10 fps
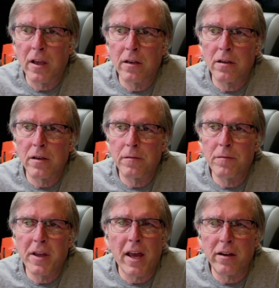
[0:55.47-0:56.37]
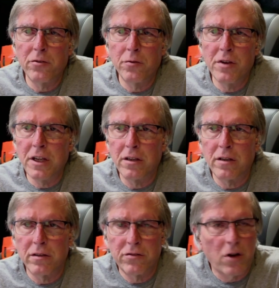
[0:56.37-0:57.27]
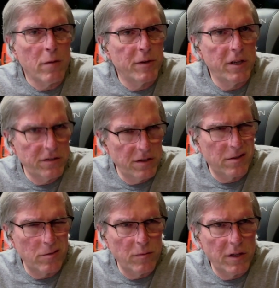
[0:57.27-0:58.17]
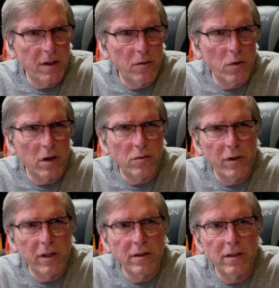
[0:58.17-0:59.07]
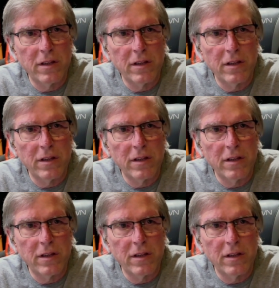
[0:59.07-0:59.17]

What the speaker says: And they had a unique sharpening system that they worked with.